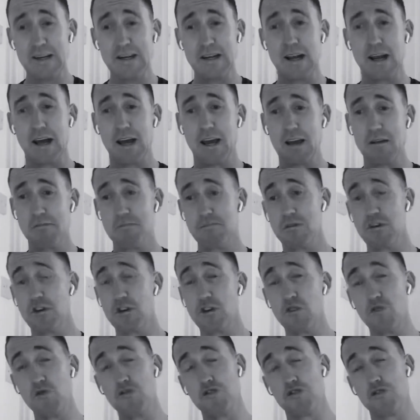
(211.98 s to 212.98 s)

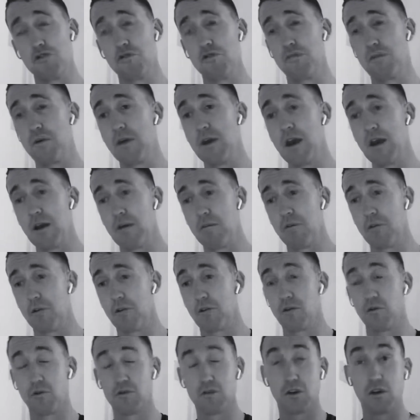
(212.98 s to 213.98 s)
You should be able to
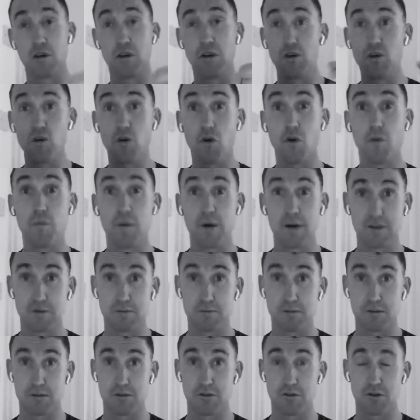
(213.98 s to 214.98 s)
go to your best
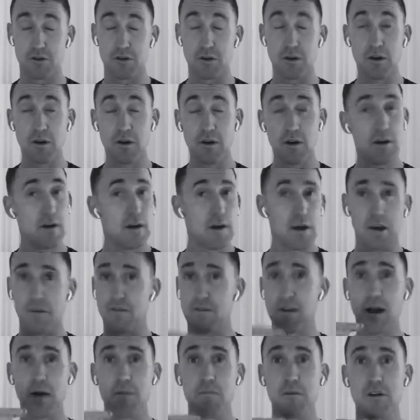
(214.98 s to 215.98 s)
position. If
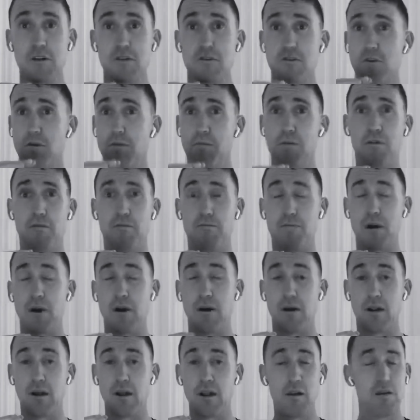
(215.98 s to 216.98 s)
that means you're above
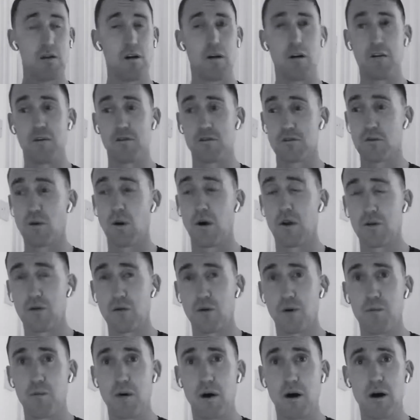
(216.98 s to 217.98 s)
parallel, or you're squatting
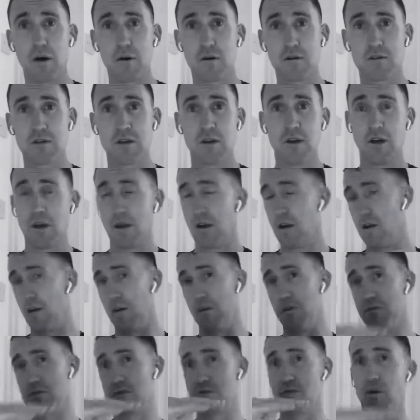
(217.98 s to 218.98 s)
to a box,
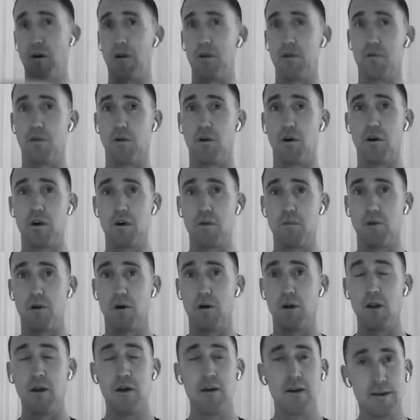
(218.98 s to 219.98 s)
or you're squatting to a high
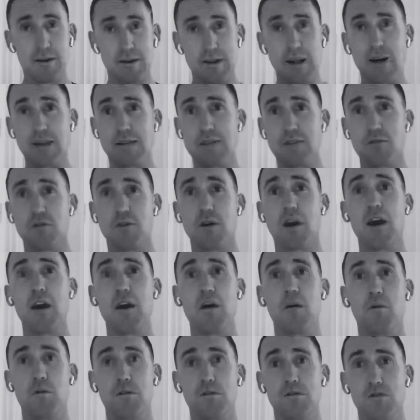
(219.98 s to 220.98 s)
ball, that's
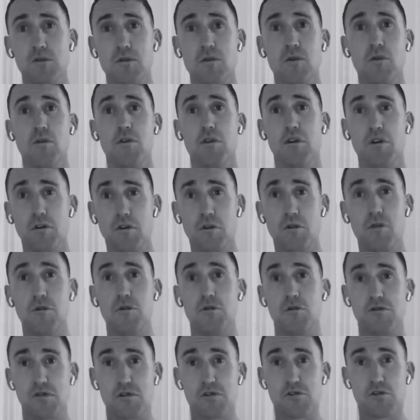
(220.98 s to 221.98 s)
okay once you're holding a
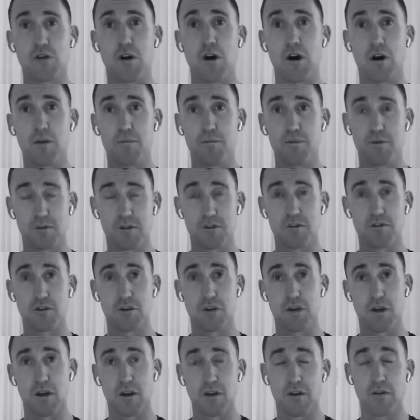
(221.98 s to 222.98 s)
good strong
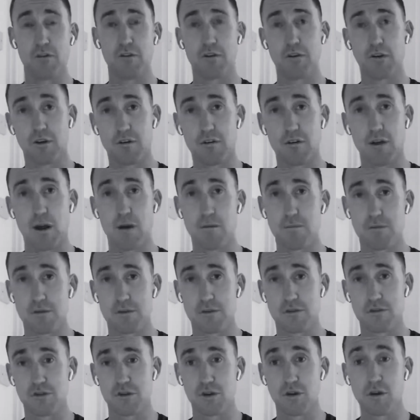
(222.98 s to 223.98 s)
position and you're in the correct
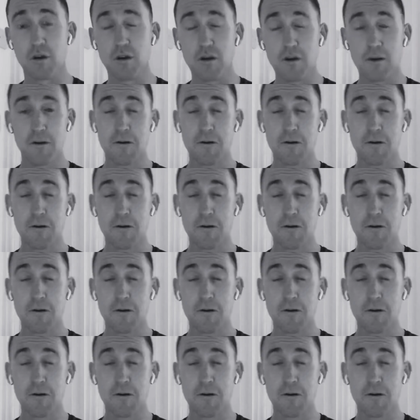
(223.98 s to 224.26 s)
position.